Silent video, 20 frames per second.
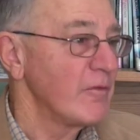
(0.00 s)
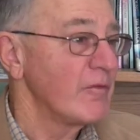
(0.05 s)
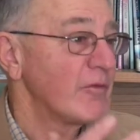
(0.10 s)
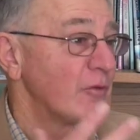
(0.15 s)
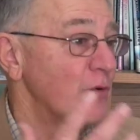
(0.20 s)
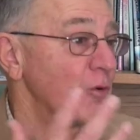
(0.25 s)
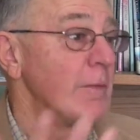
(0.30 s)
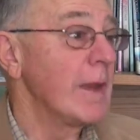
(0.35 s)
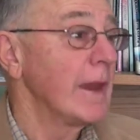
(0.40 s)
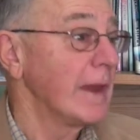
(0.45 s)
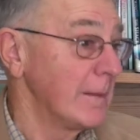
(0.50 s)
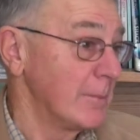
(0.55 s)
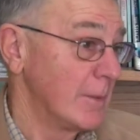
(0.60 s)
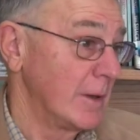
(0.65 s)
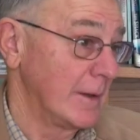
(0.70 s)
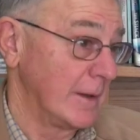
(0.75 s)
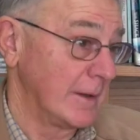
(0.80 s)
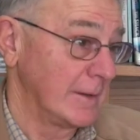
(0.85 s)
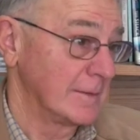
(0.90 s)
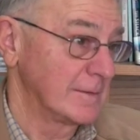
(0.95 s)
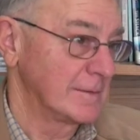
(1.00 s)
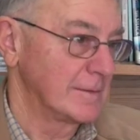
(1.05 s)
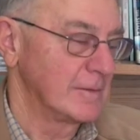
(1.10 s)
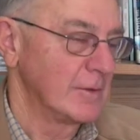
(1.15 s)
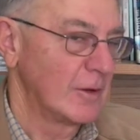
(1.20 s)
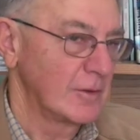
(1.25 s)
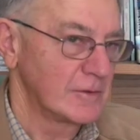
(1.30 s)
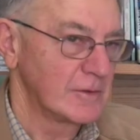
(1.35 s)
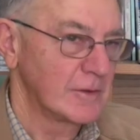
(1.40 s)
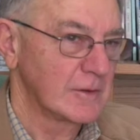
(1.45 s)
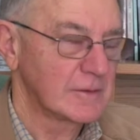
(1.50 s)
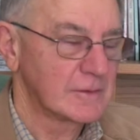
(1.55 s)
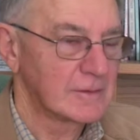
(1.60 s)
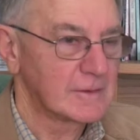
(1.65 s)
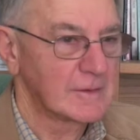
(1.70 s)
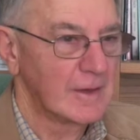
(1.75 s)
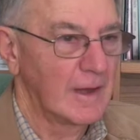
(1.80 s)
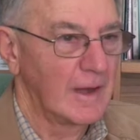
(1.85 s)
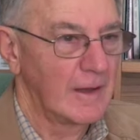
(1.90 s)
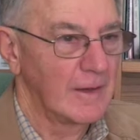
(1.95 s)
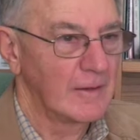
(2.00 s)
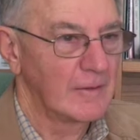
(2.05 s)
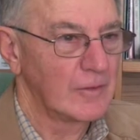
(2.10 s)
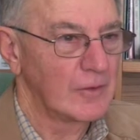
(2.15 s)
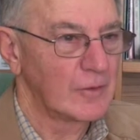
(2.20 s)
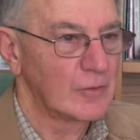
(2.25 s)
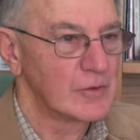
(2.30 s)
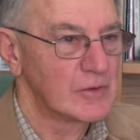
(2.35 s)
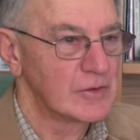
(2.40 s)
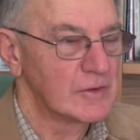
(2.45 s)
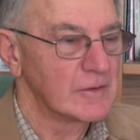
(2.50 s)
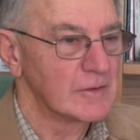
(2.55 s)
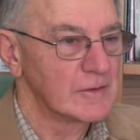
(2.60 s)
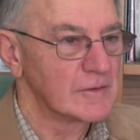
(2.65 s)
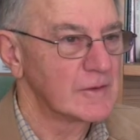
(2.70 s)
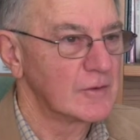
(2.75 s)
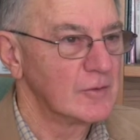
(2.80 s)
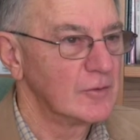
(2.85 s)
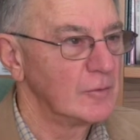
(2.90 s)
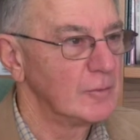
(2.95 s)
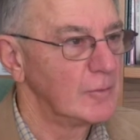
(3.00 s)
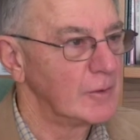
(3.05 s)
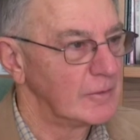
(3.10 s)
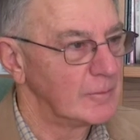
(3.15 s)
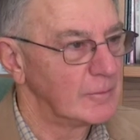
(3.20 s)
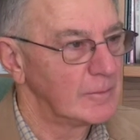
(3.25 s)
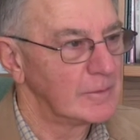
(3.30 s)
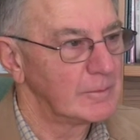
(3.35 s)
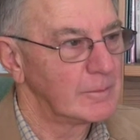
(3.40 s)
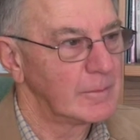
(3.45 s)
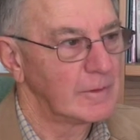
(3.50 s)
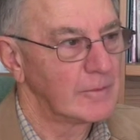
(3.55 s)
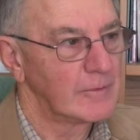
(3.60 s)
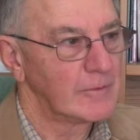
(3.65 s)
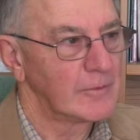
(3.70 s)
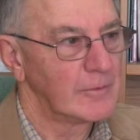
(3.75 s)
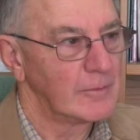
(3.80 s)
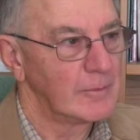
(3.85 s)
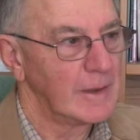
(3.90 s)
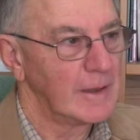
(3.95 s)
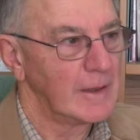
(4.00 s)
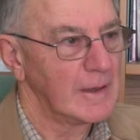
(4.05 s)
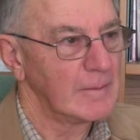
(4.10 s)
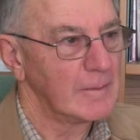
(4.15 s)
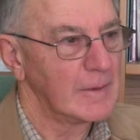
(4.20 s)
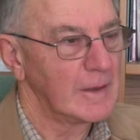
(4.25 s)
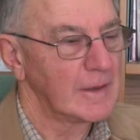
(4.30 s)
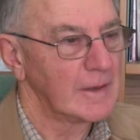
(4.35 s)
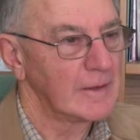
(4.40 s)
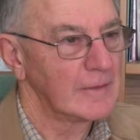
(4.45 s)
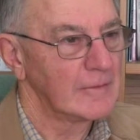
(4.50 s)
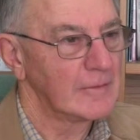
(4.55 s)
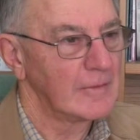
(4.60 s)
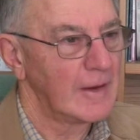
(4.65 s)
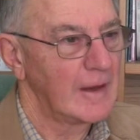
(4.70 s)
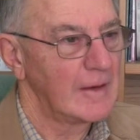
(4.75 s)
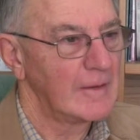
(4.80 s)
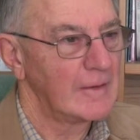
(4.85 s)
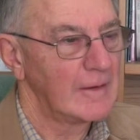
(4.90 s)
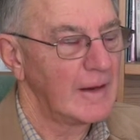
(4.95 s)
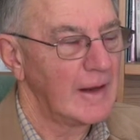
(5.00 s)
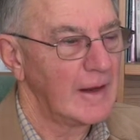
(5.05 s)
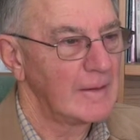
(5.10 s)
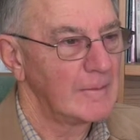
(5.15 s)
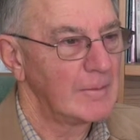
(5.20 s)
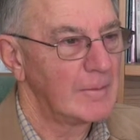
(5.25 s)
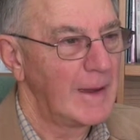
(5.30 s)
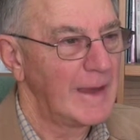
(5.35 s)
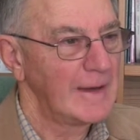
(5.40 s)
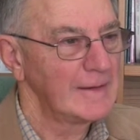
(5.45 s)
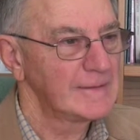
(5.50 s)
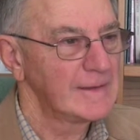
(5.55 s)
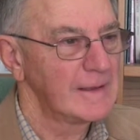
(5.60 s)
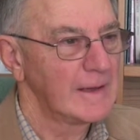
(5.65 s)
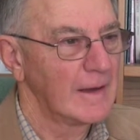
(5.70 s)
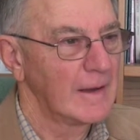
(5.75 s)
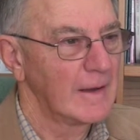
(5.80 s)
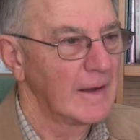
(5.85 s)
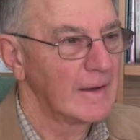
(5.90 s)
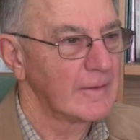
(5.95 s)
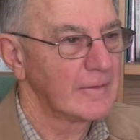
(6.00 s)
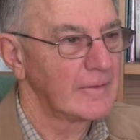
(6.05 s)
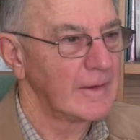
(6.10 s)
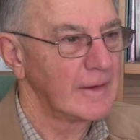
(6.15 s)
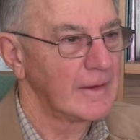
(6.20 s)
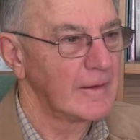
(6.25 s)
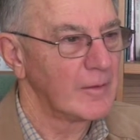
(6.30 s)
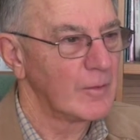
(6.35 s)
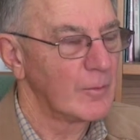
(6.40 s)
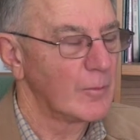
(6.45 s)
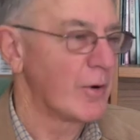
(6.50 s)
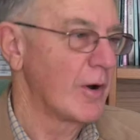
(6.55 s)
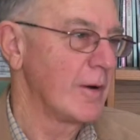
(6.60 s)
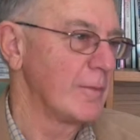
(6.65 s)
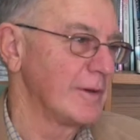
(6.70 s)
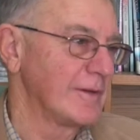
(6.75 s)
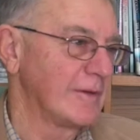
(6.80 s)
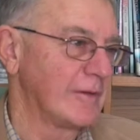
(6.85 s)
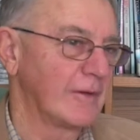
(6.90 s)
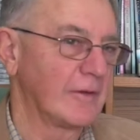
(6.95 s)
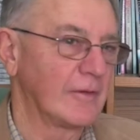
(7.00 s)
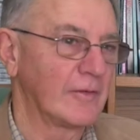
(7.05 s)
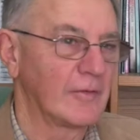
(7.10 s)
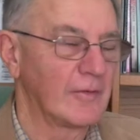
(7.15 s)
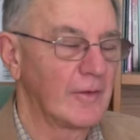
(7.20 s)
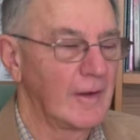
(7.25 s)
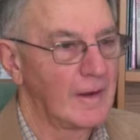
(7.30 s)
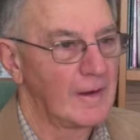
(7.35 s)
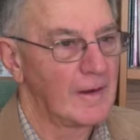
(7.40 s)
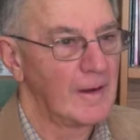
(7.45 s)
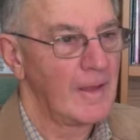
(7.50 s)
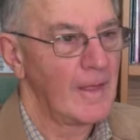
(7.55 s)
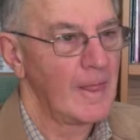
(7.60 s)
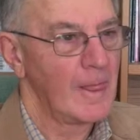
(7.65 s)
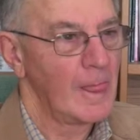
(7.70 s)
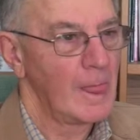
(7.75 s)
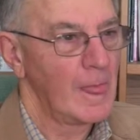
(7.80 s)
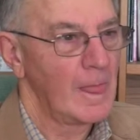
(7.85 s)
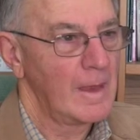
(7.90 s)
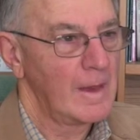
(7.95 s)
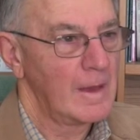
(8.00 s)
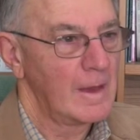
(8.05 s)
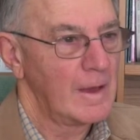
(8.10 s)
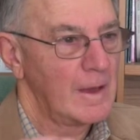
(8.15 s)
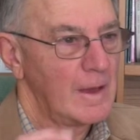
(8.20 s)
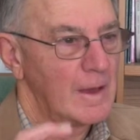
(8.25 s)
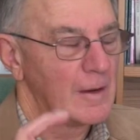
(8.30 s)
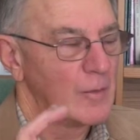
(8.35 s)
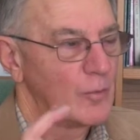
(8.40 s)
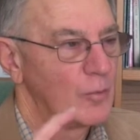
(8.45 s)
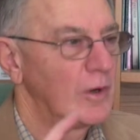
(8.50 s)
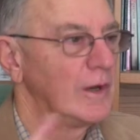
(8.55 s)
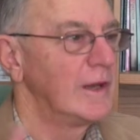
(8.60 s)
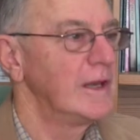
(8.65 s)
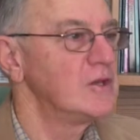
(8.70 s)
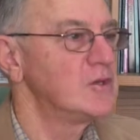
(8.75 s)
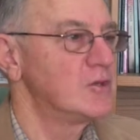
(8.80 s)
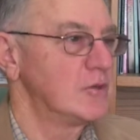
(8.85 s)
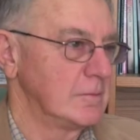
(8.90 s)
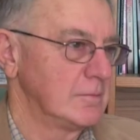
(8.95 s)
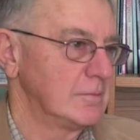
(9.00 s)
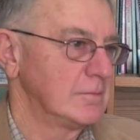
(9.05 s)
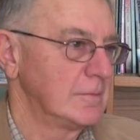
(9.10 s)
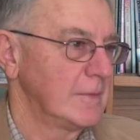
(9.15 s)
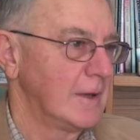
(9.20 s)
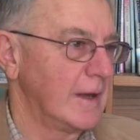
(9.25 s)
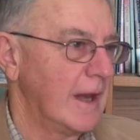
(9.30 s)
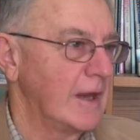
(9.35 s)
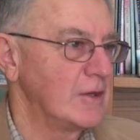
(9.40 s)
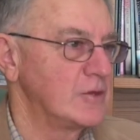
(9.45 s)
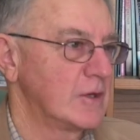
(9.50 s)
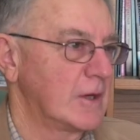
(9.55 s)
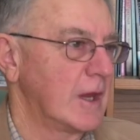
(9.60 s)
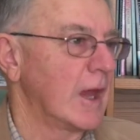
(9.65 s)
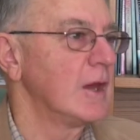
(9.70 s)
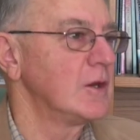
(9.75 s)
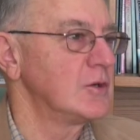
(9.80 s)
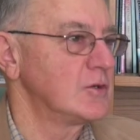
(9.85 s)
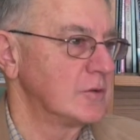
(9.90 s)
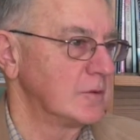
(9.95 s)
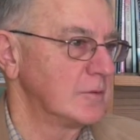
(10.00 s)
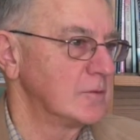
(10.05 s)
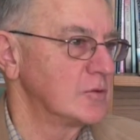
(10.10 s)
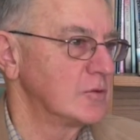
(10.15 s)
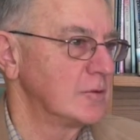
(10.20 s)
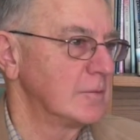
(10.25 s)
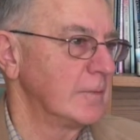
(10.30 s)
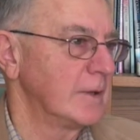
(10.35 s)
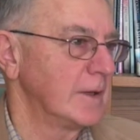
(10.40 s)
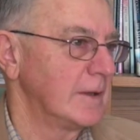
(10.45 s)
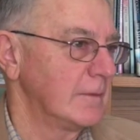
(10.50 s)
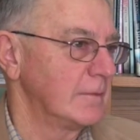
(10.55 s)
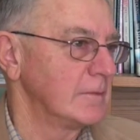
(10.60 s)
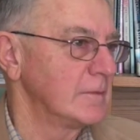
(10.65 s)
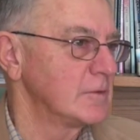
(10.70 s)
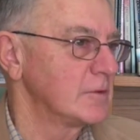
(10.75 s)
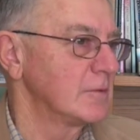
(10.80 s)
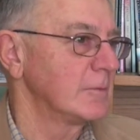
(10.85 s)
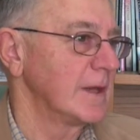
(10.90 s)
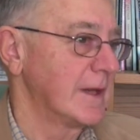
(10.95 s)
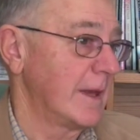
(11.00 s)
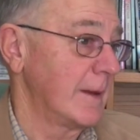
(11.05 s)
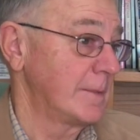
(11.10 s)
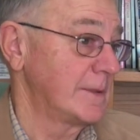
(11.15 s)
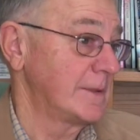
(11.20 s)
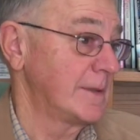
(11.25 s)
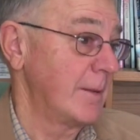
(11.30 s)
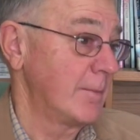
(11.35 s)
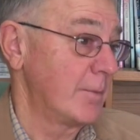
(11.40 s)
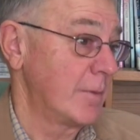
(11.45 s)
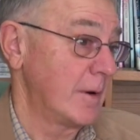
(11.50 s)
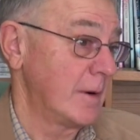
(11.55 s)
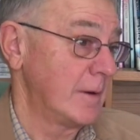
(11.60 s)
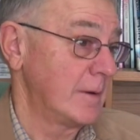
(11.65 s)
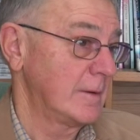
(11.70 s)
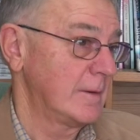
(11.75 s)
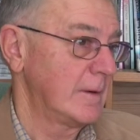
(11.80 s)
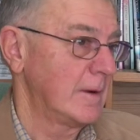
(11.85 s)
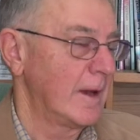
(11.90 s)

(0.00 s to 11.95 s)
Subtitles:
through many means, not just the Christian school movement, but through many means. And basically, I think her premise is that religion and education should be kept separate.